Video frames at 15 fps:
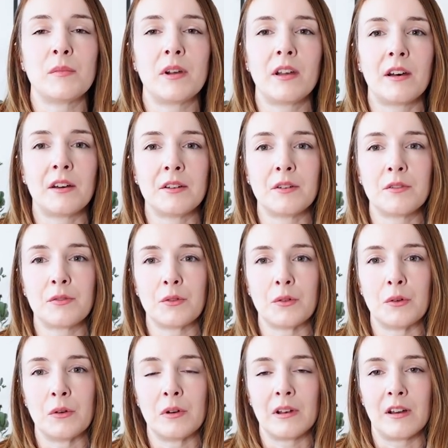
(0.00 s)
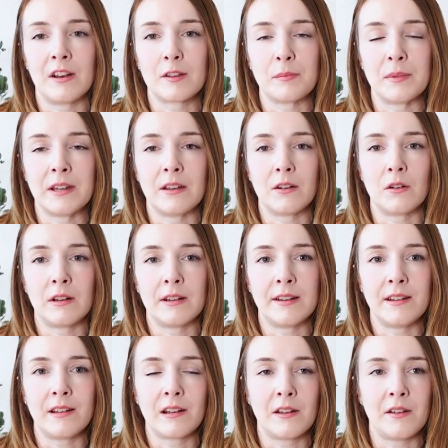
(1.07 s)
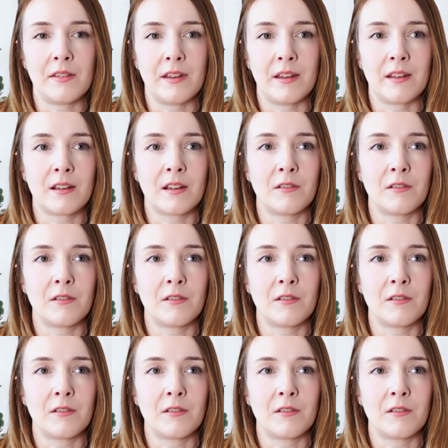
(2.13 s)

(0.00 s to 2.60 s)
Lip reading: my hunt for last minute holiday clothing,